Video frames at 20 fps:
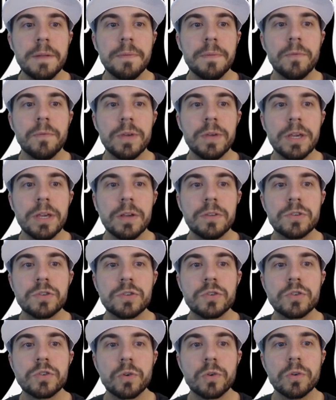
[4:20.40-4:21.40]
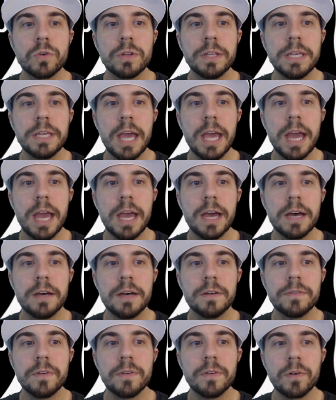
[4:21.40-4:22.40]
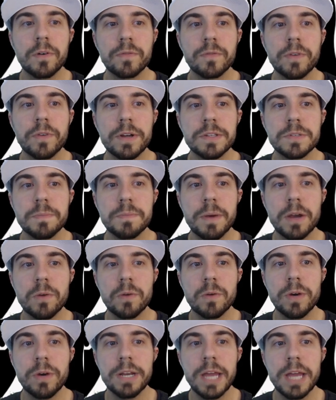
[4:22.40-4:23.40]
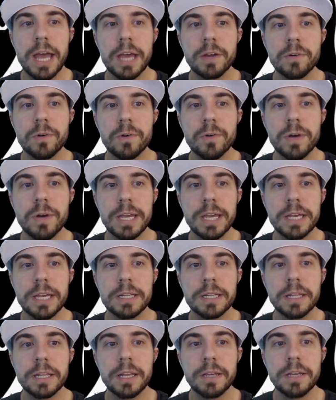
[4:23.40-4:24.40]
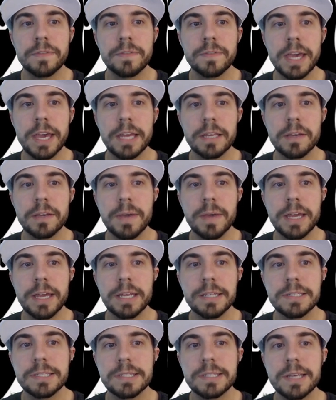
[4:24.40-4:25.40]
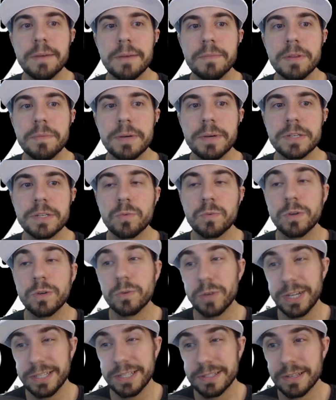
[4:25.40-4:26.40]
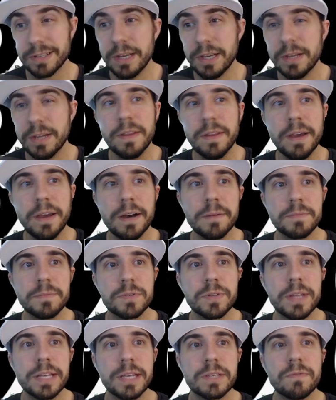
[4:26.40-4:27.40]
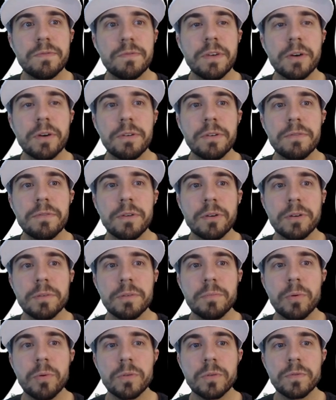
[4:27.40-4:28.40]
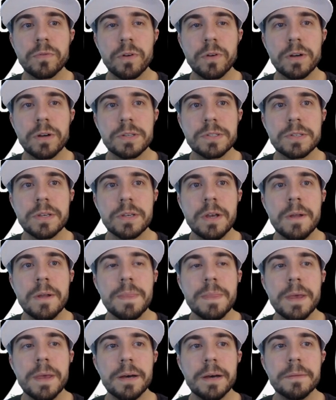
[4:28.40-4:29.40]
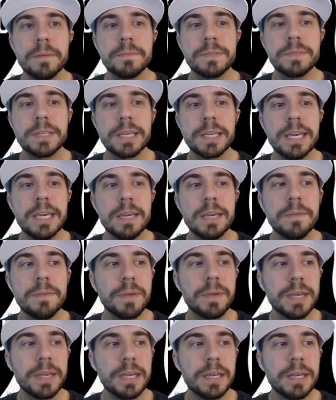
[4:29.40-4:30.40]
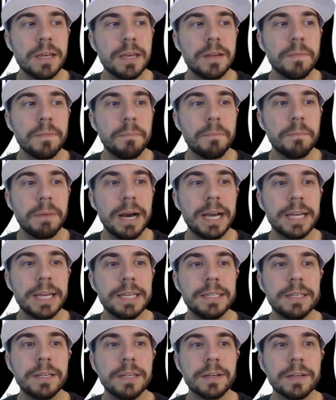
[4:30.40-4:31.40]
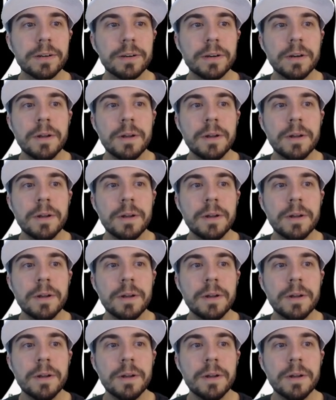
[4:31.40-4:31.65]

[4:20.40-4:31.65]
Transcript: We certainly have our friends mono white aggro and life gain commanding some of the best win rates, so that's very important for us to keep in mind here.